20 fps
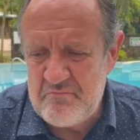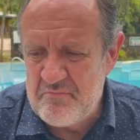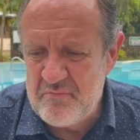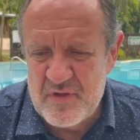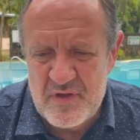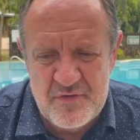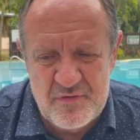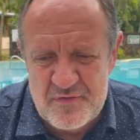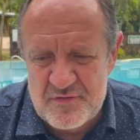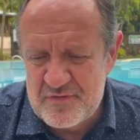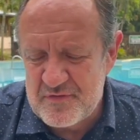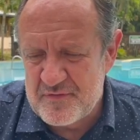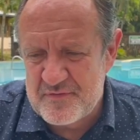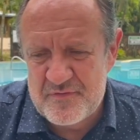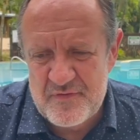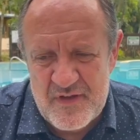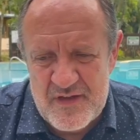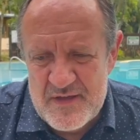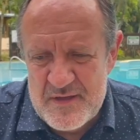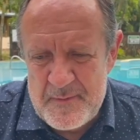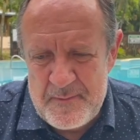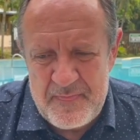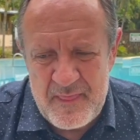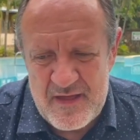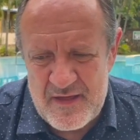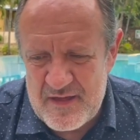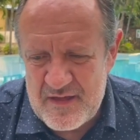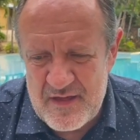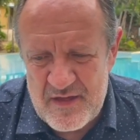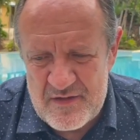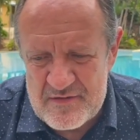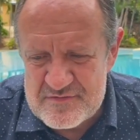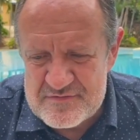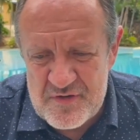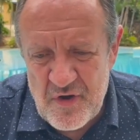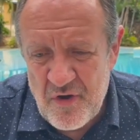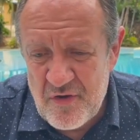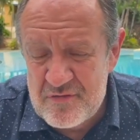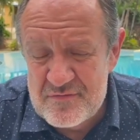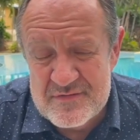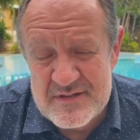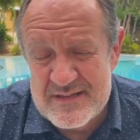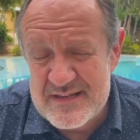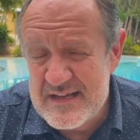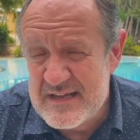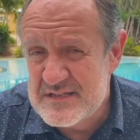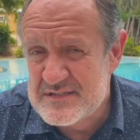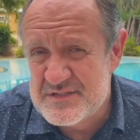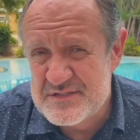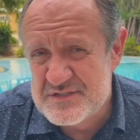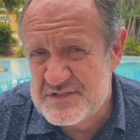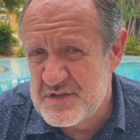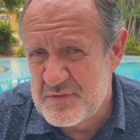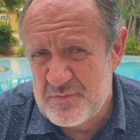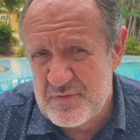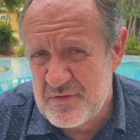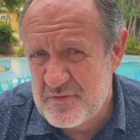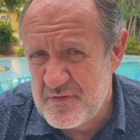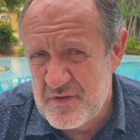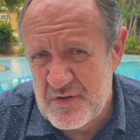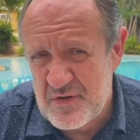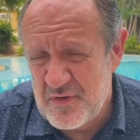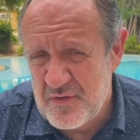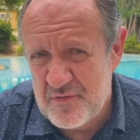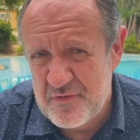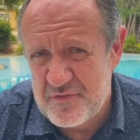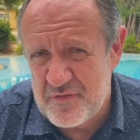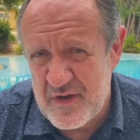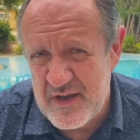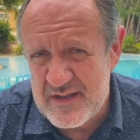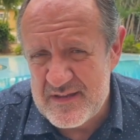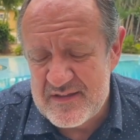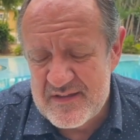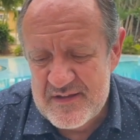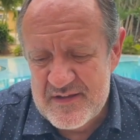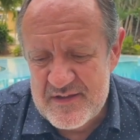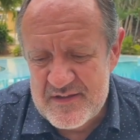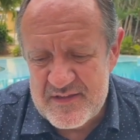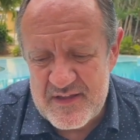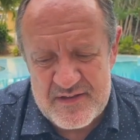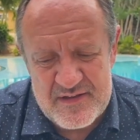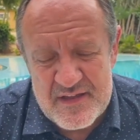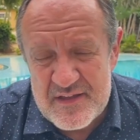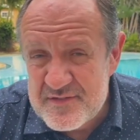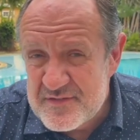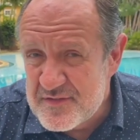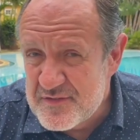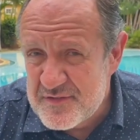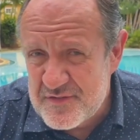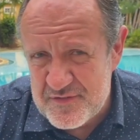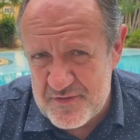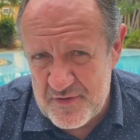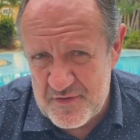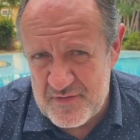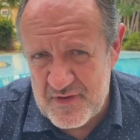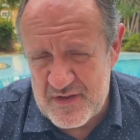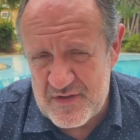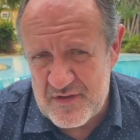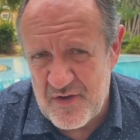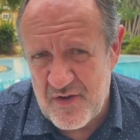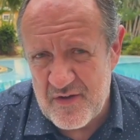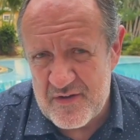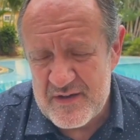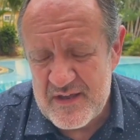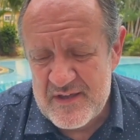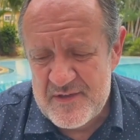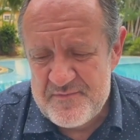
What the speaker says: because of a wrong relationship with a girlfriend that isn't serving God,